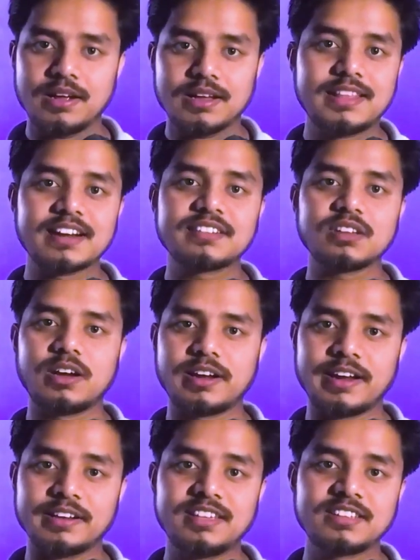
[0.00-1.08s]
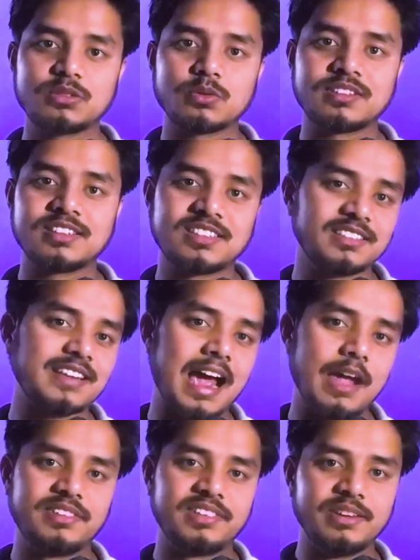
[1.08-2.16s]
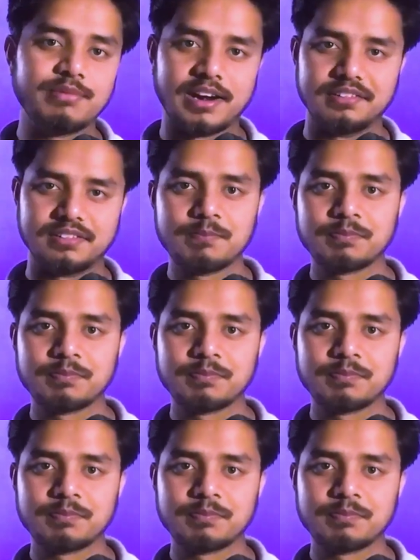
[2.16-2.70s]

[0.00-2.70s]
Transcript: That's a 6 to 16 times difference.